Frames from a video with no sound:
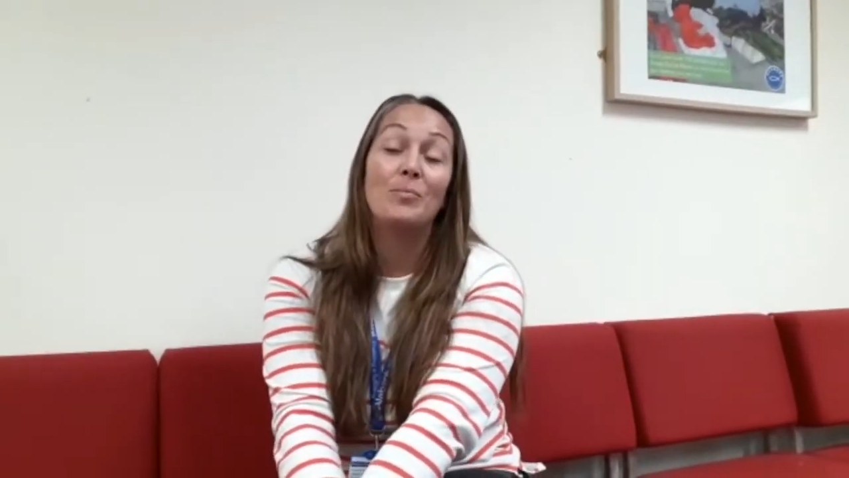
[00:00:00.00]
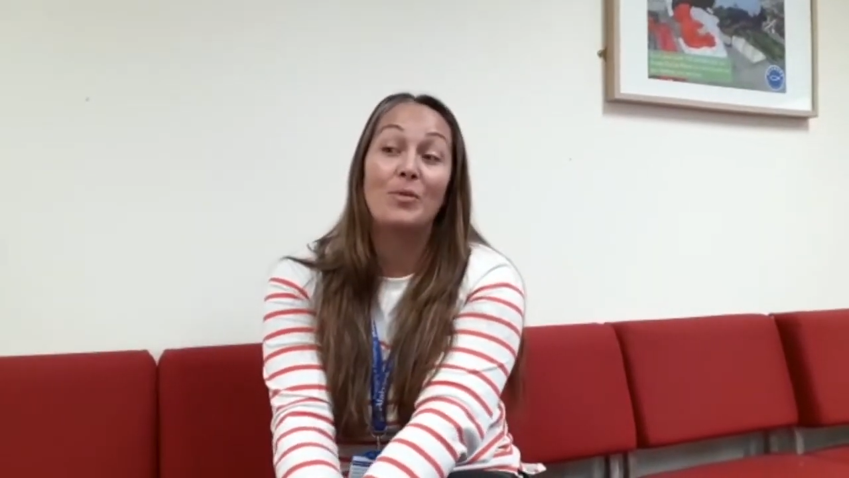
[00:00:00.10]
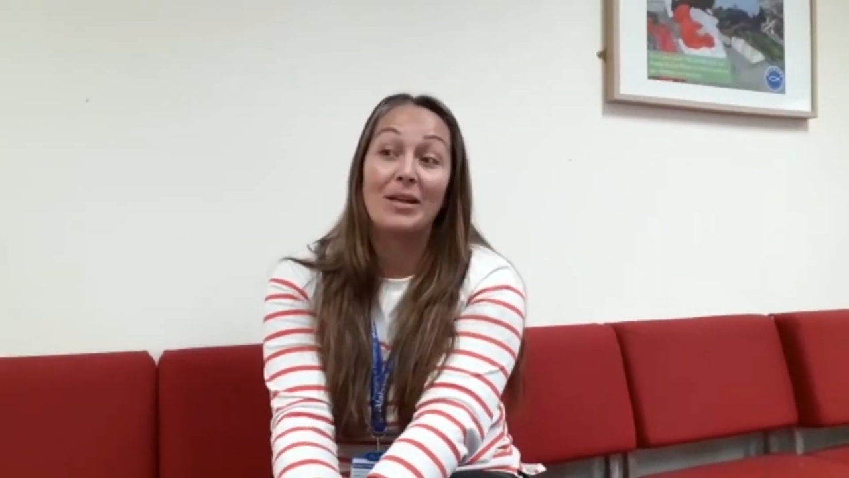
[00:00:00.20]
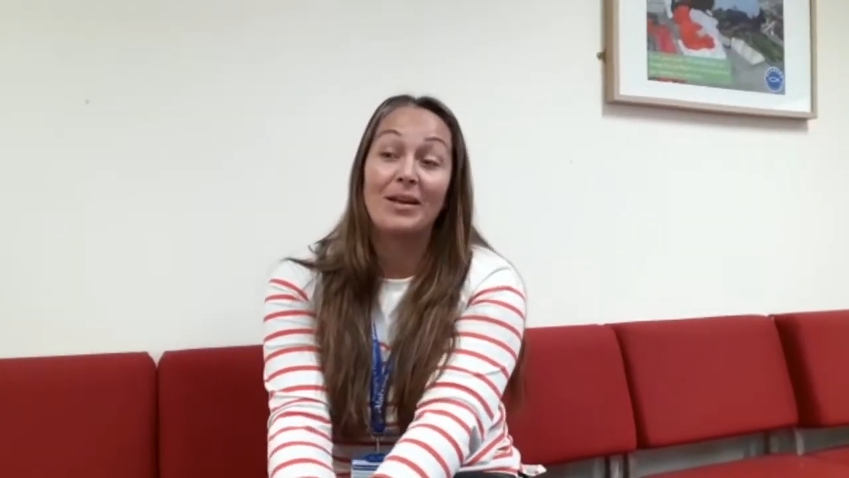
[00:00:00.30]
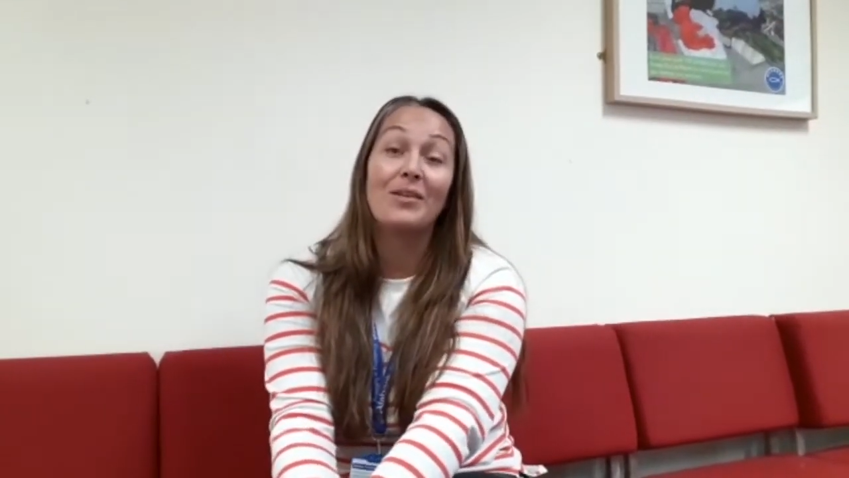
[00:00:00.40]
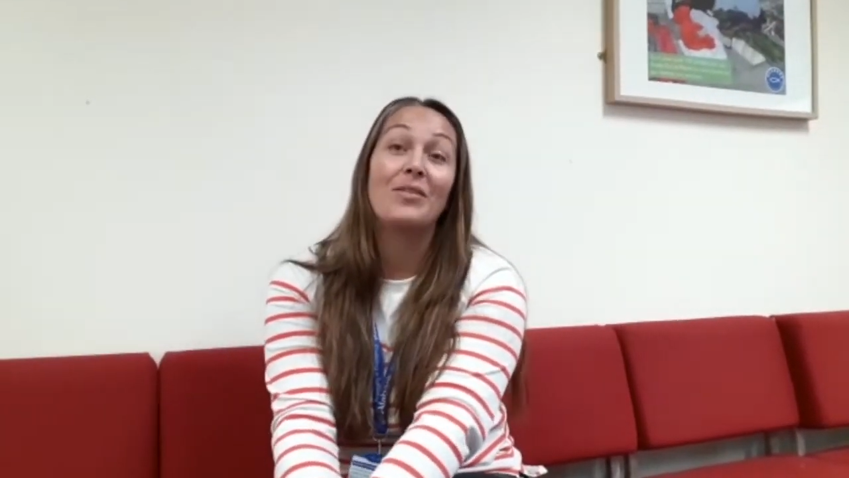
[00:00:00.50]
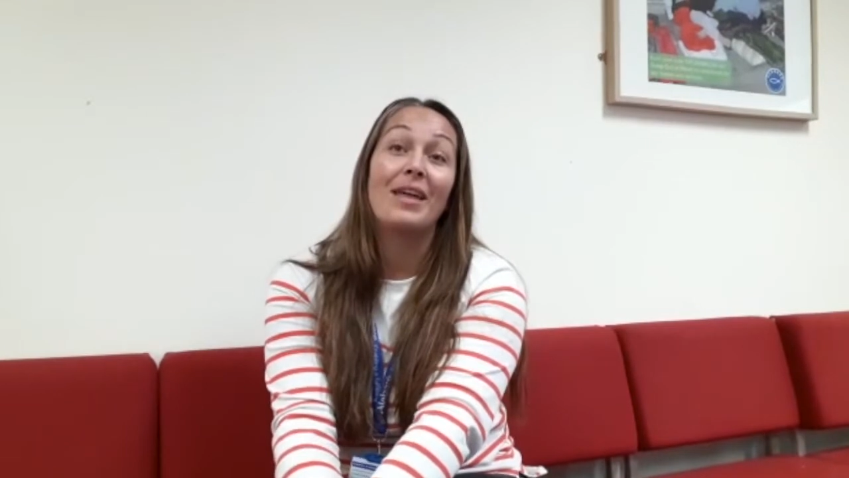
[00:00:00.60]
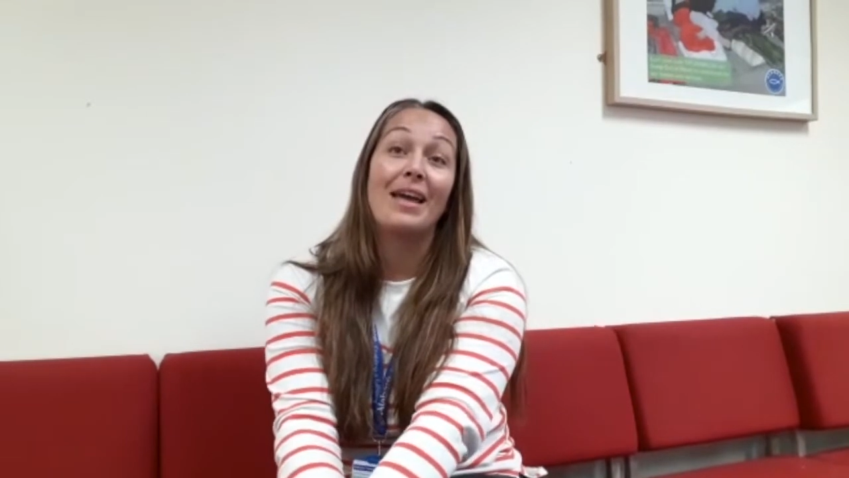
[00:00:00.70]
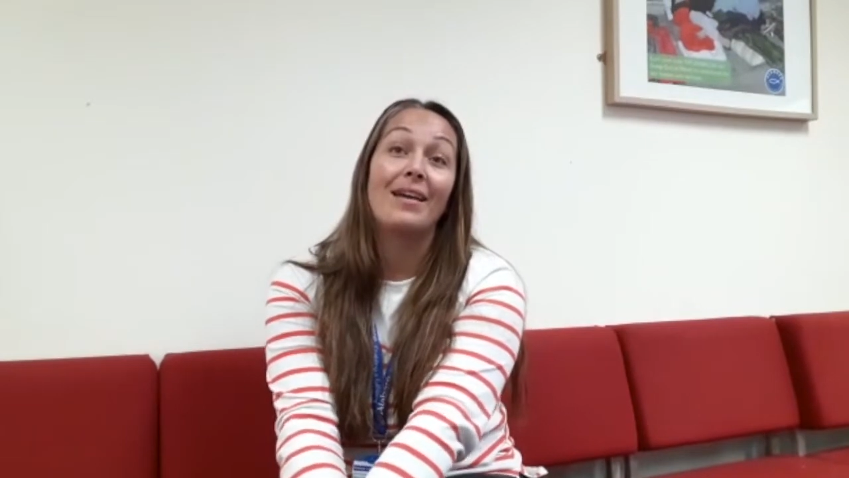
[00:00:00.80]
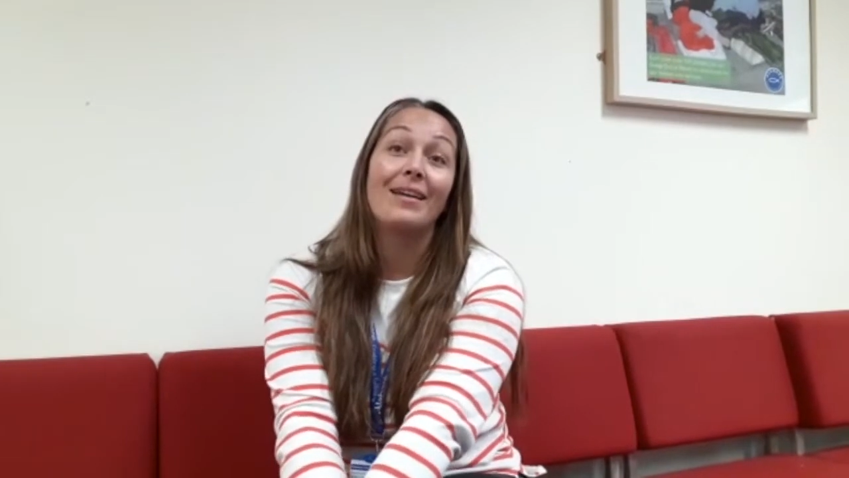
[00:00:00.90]
bring
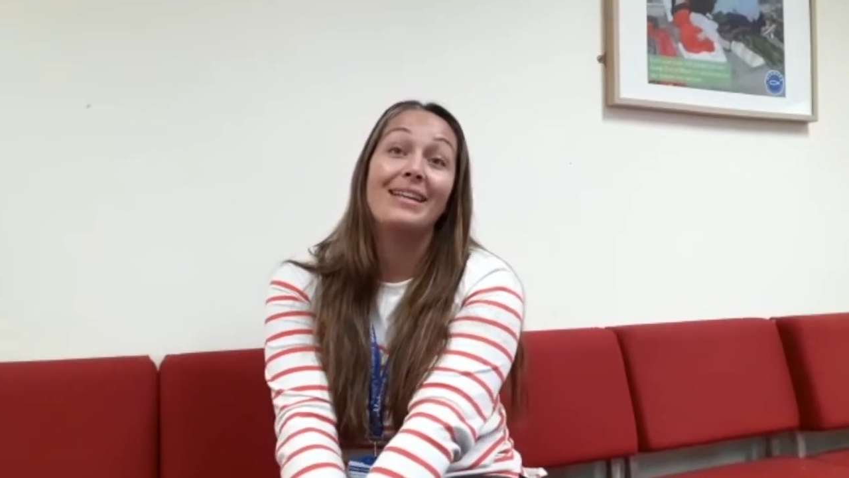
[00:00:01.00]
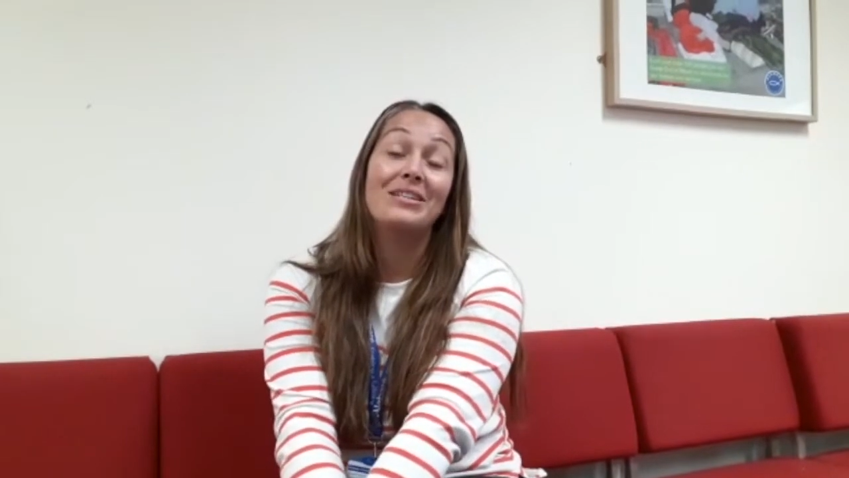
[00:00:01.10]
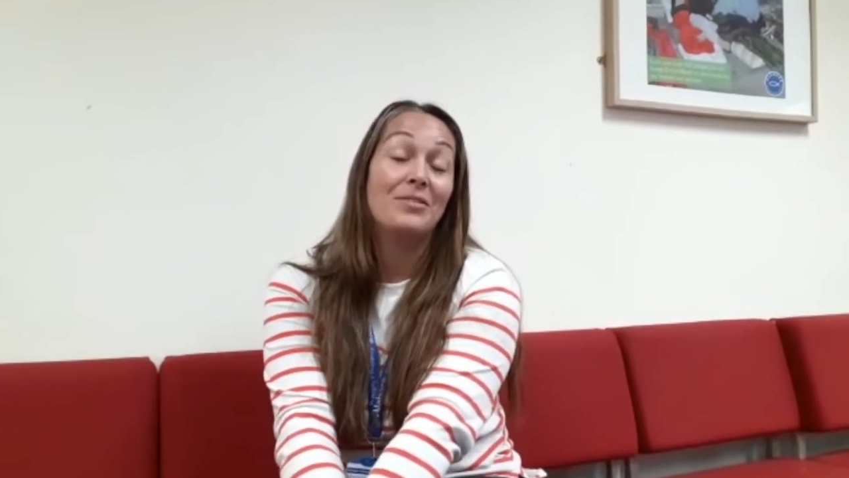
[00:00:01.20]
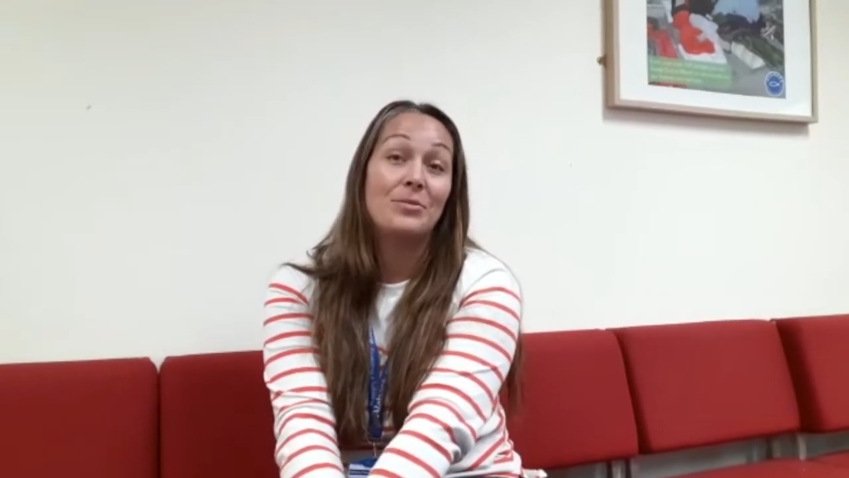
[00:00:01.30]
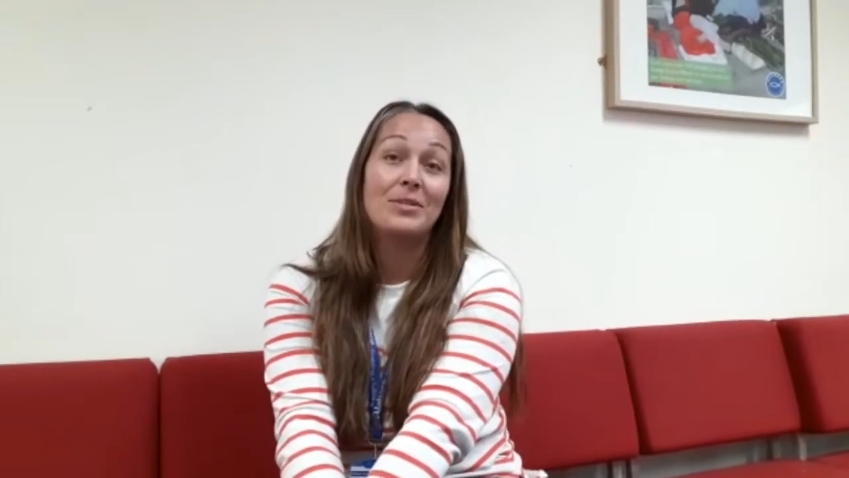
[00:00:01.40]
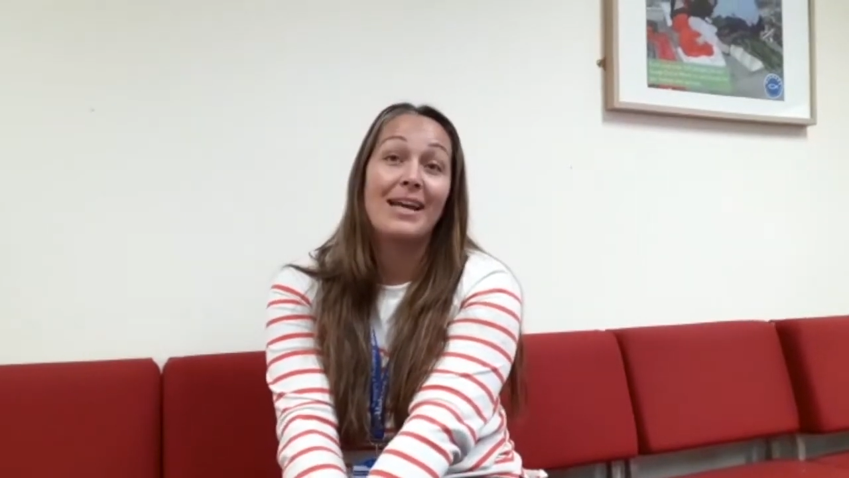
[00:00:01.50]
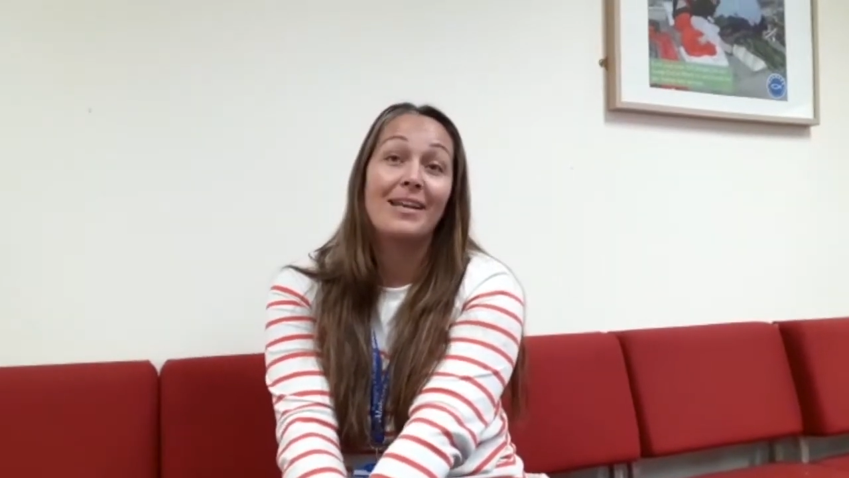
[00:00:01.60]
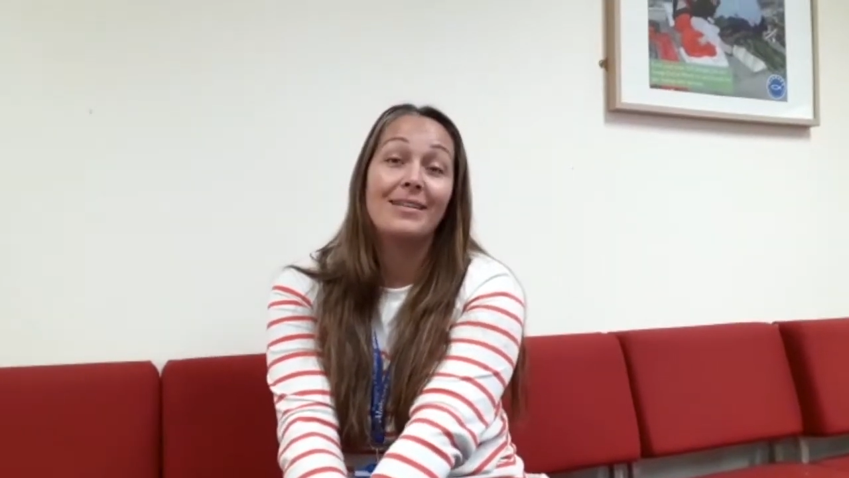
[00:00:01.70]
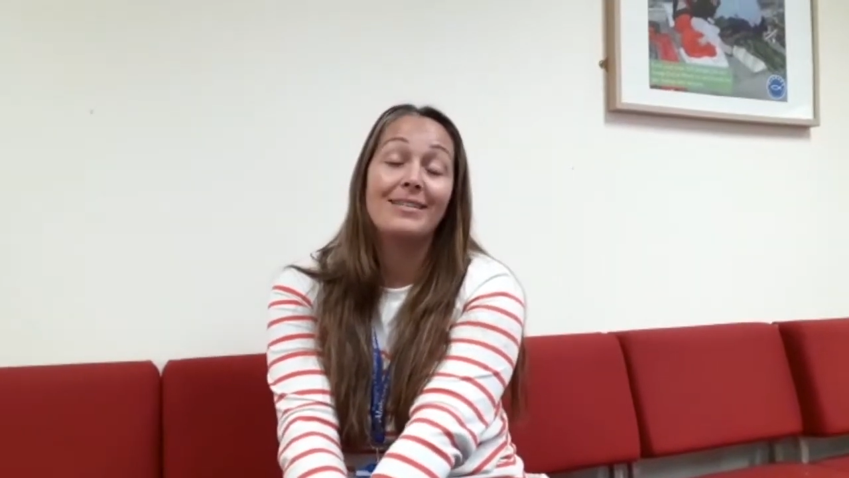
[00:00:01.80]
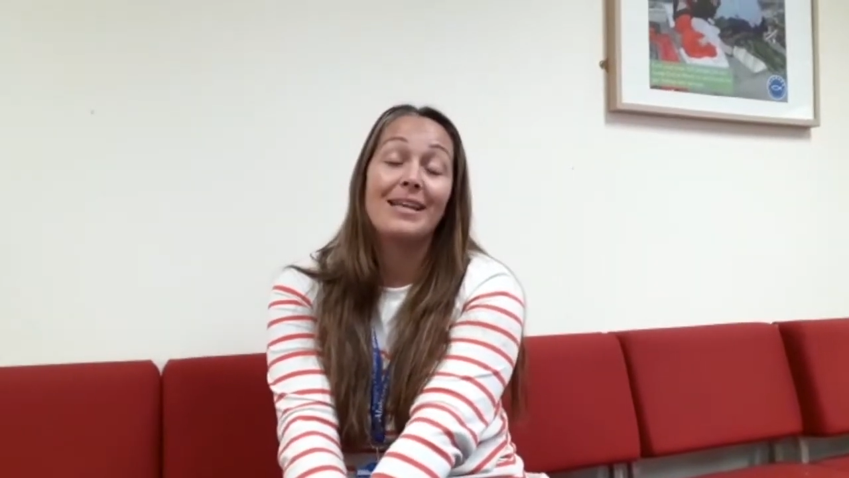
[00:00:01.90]
their individual
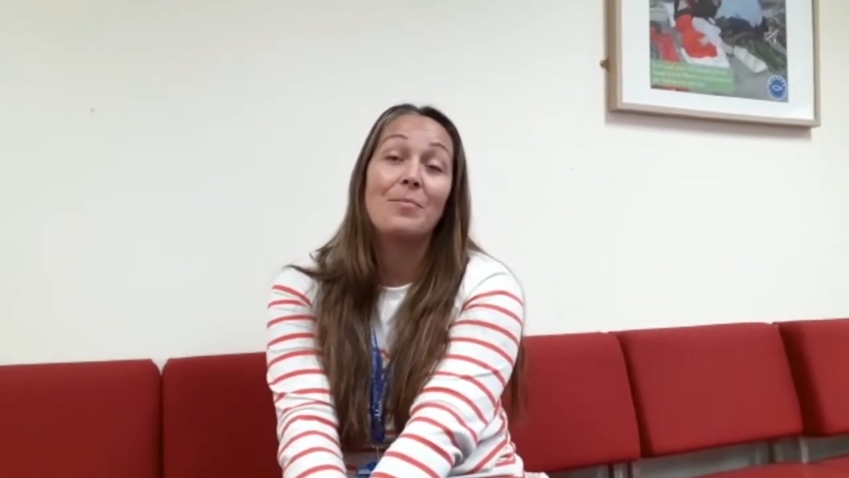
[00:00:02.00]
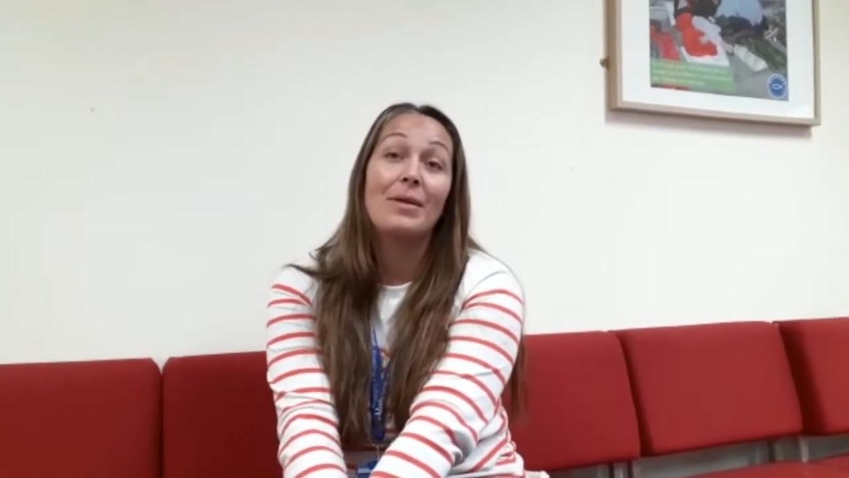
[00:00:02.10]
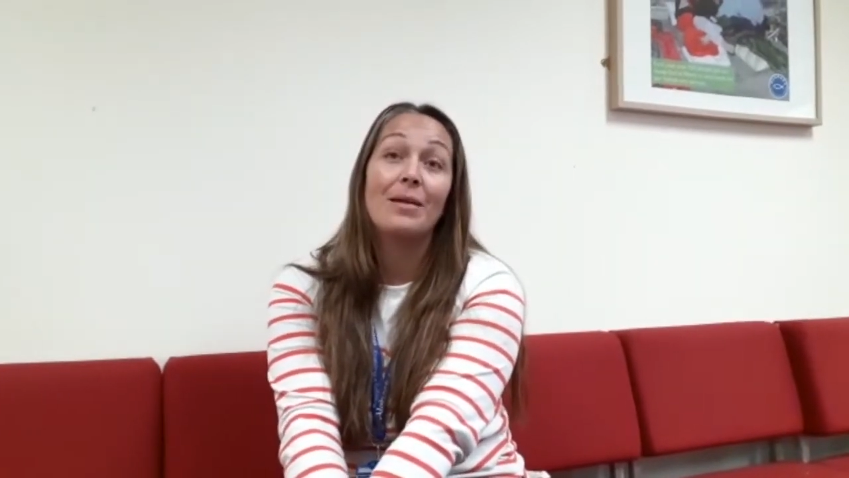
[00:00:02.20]
talents and be